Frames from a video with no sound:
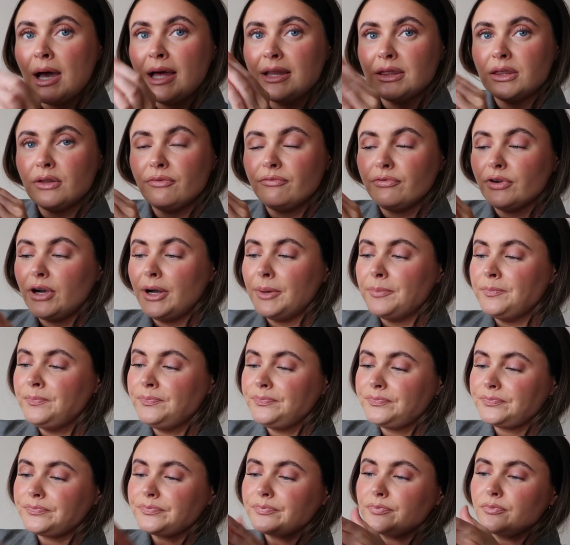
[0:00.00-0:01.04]
at the
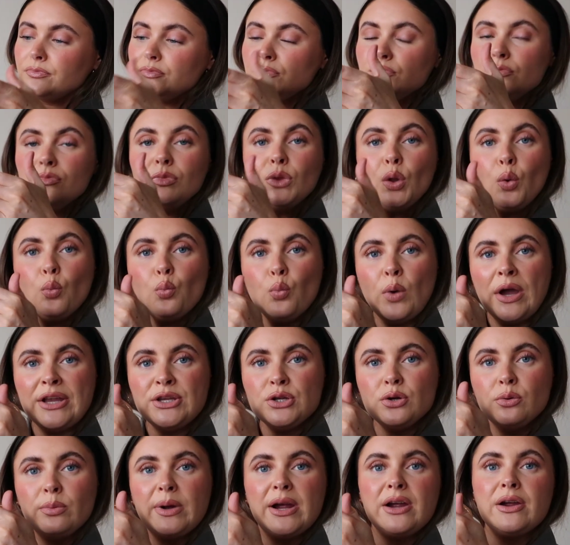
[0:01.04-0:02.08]
front, when
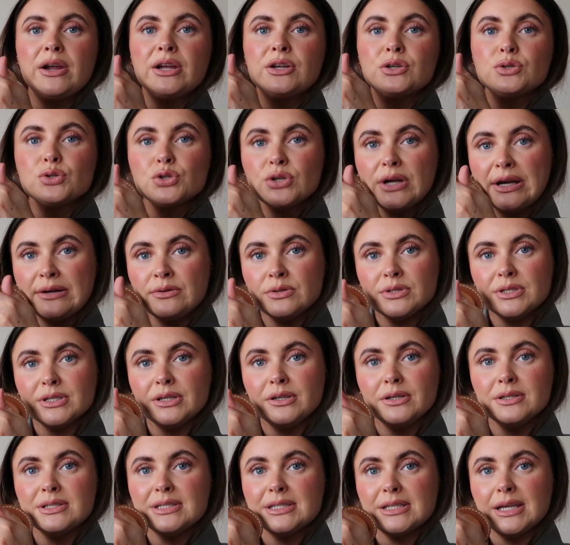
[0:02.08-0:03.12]
you're wearing
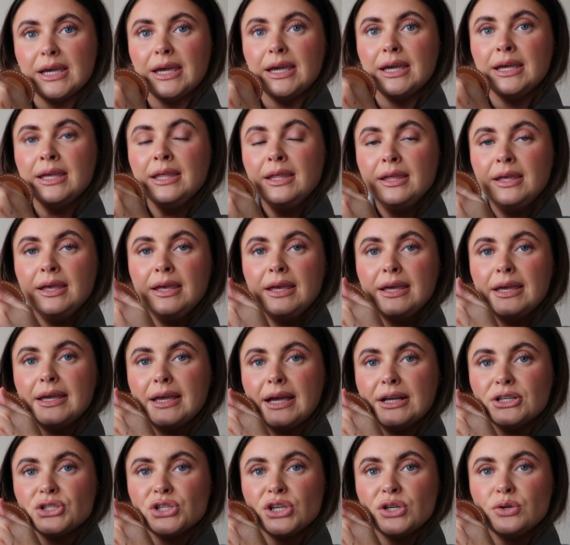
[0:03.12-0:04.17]
trousers, say, it
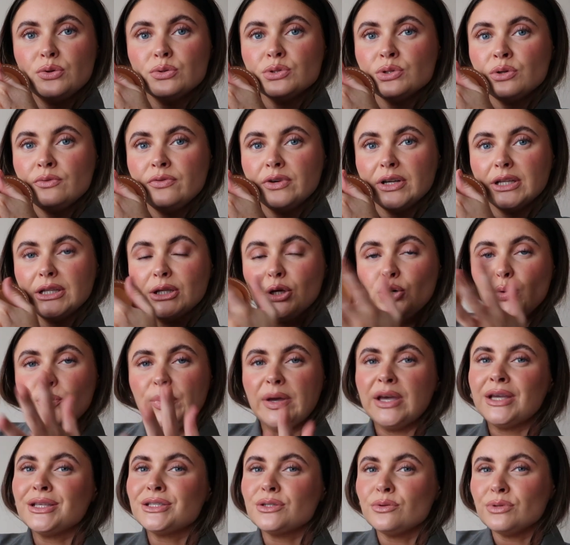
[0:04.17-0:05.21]
actually goes over a little
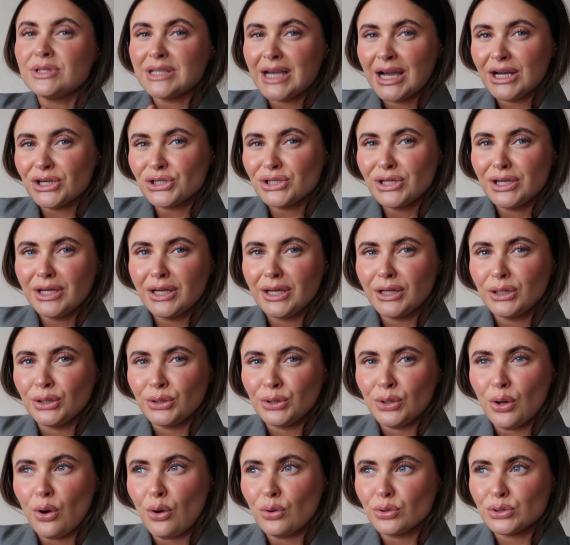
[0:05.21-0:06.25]
bit, so it's actually
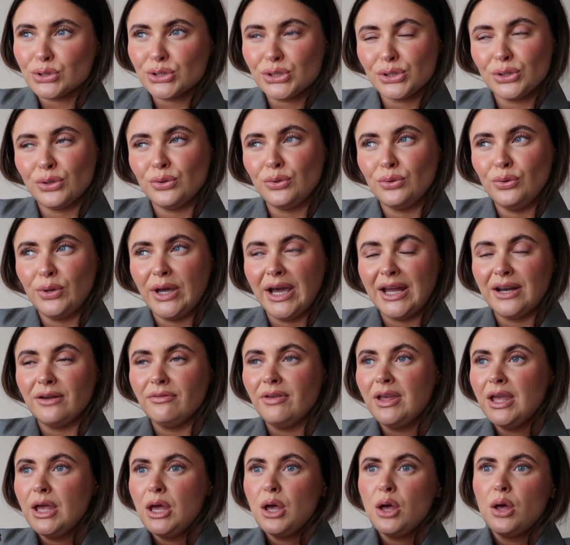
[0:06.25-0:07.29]
not too kind of
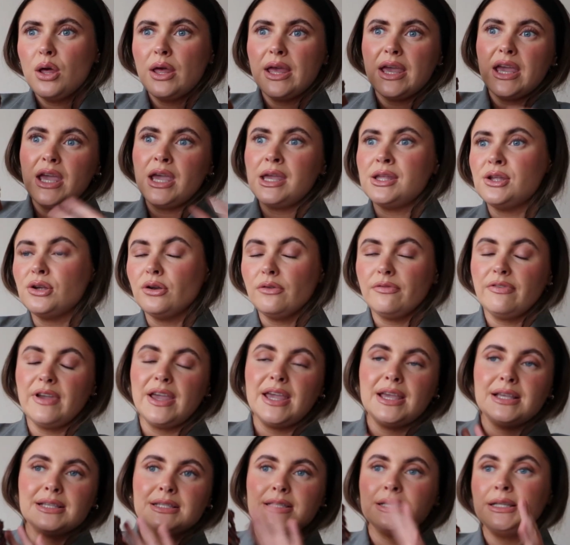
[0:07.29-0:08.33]
in your
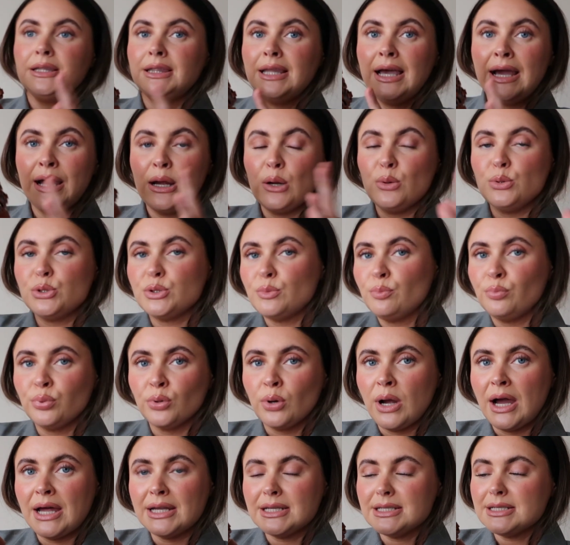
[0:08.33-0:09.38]
face loud
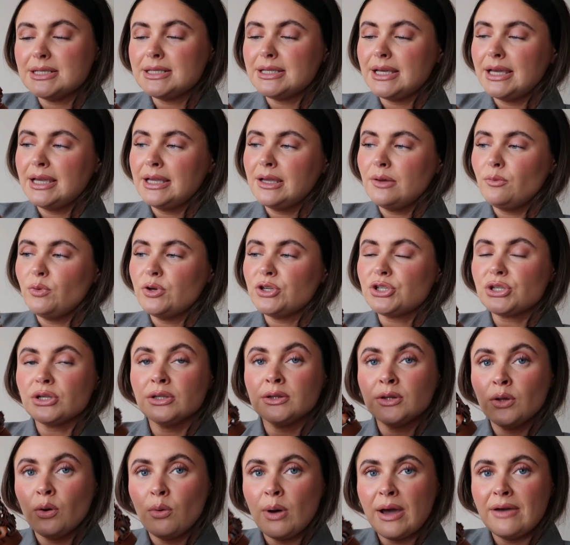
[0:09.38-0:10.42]
branding, which
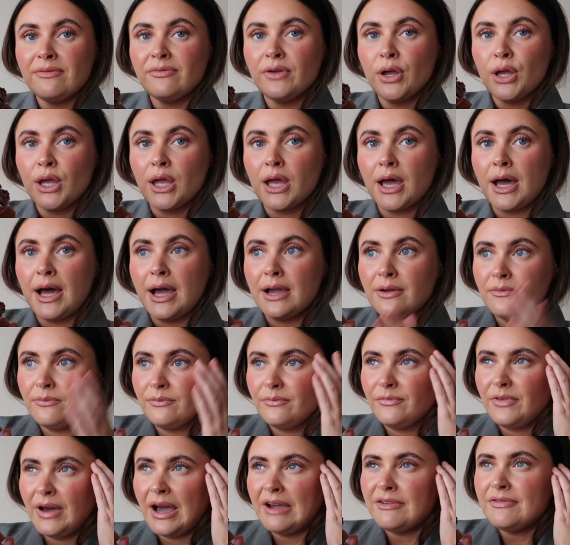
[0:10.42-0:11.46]
Luvi,
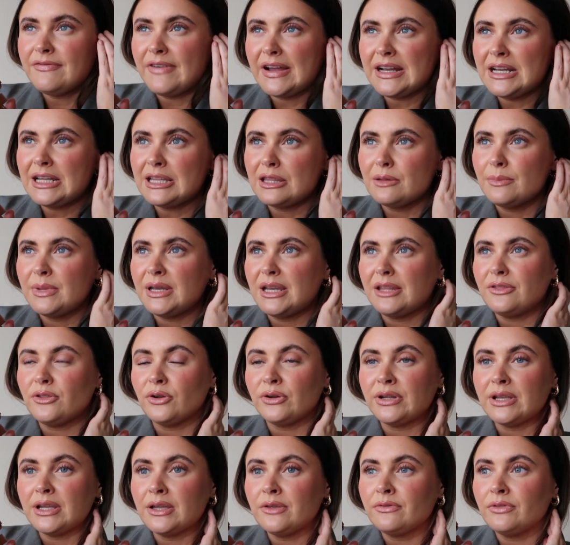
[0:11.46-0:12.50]
I'm finding at the minute
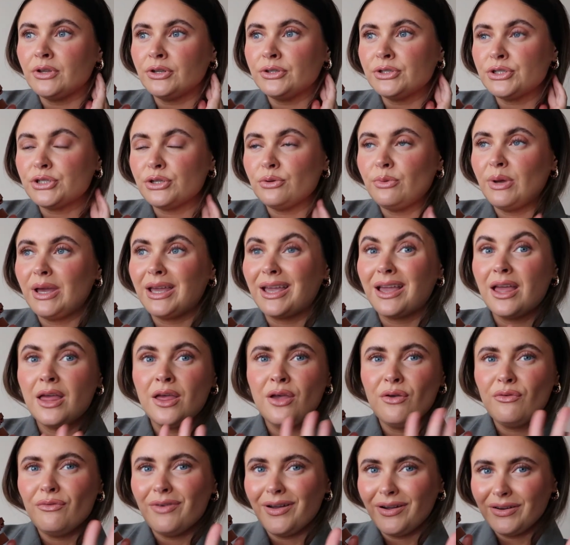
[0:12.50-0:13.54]
they're either doing
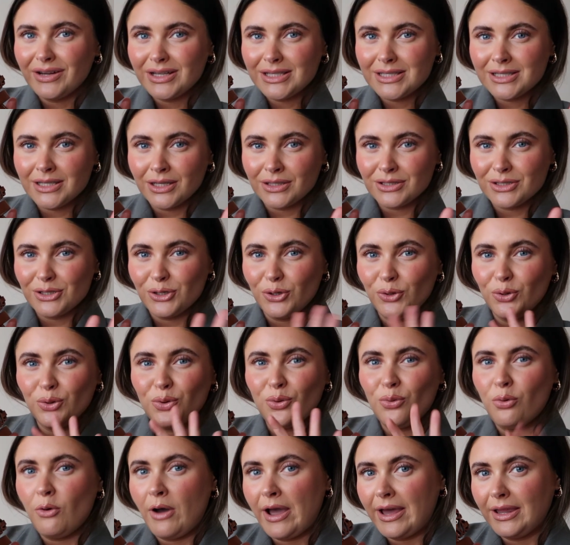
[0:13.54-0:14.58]
very subtle
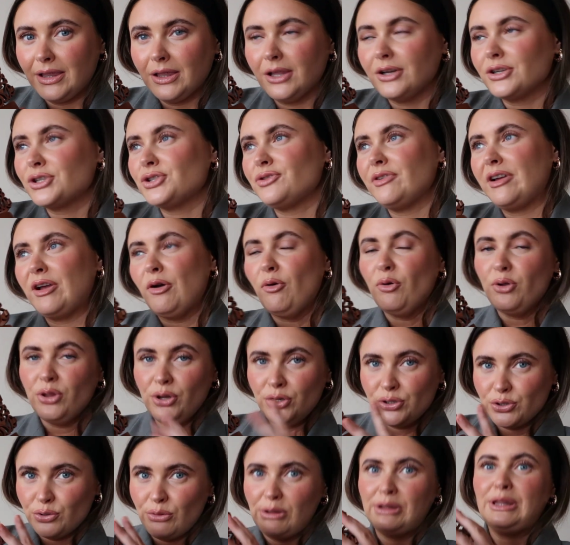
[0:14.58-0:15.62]
quiet luxury, or they're
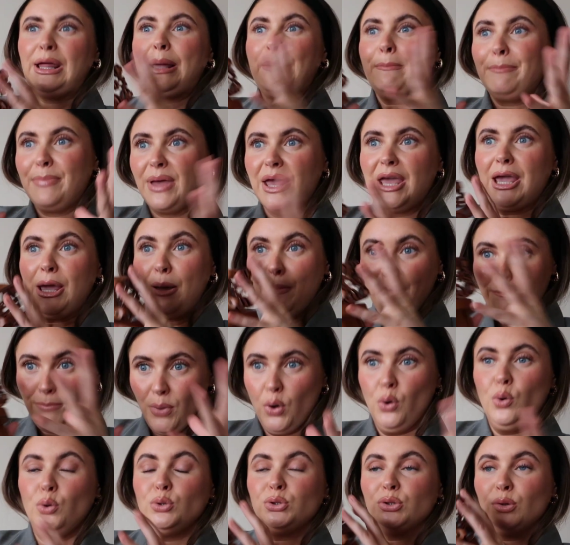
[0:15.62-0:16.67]
doing like big
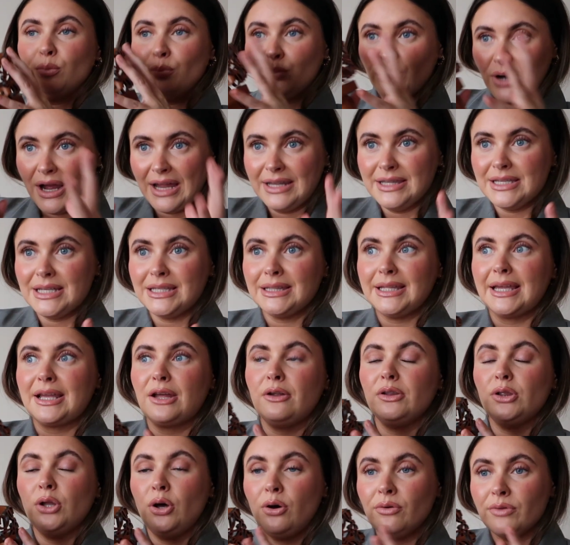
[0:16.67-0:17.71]
bold branding. Like
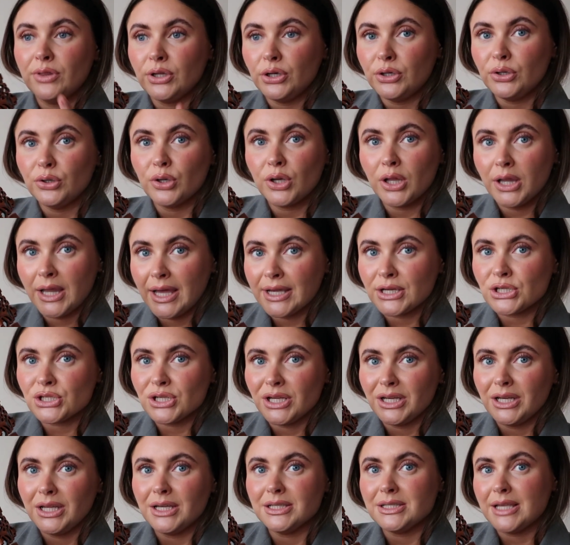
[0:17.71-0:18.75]
a lot of their new
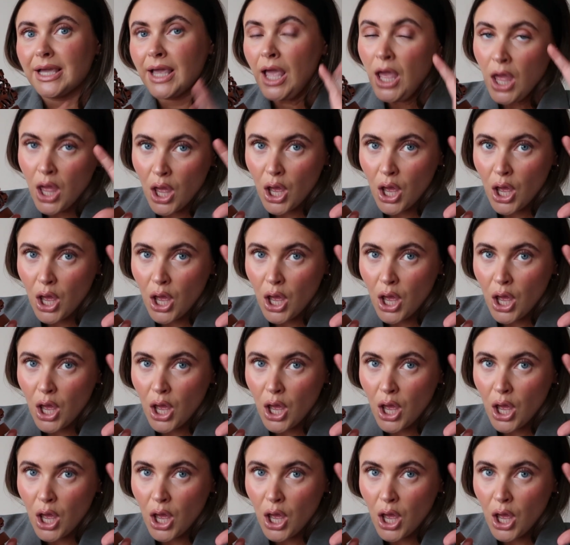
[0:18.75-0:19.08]
collection is like